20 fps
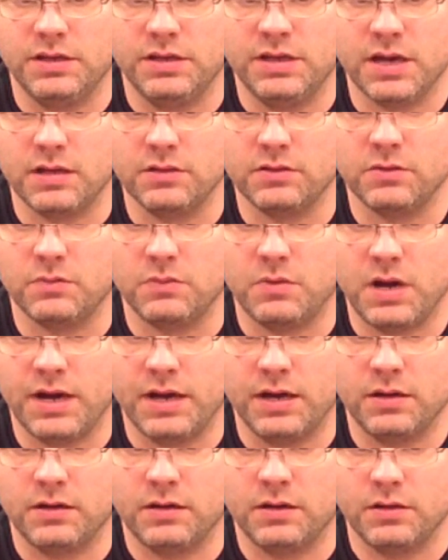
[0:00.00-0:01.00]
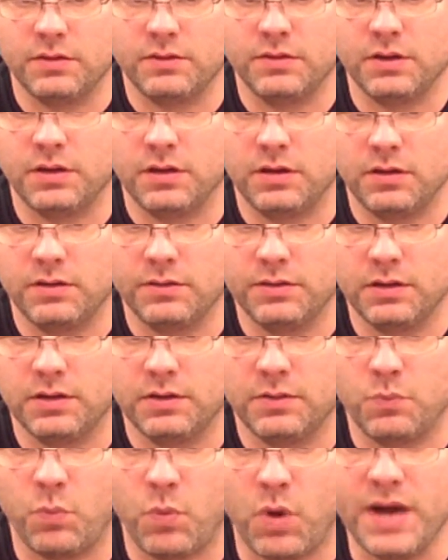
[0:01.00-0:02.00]
yellow wire or
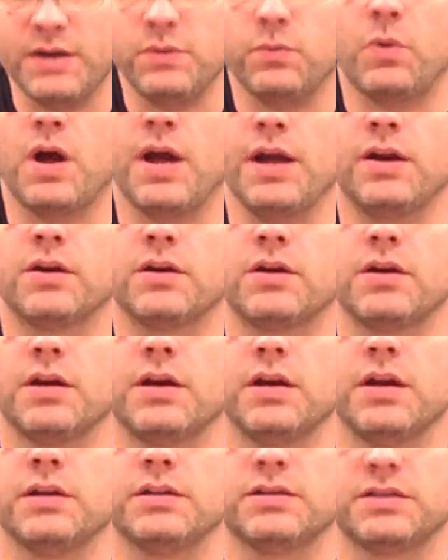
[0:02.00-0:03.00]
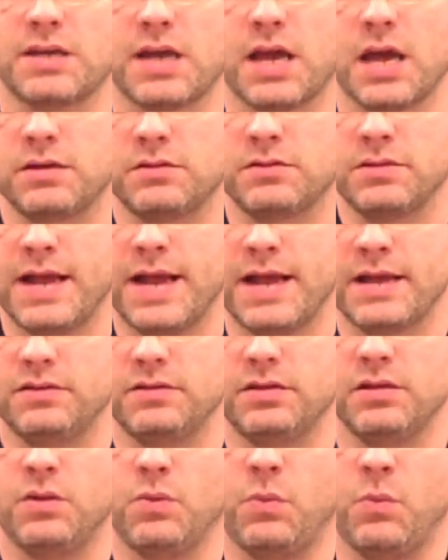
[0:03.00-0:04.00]
the white wire and solder
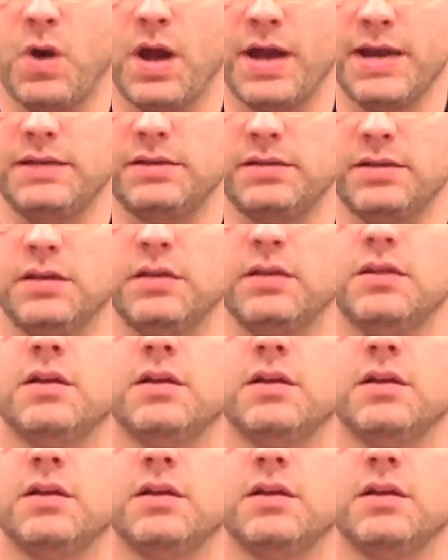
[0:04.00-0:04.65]
that to the white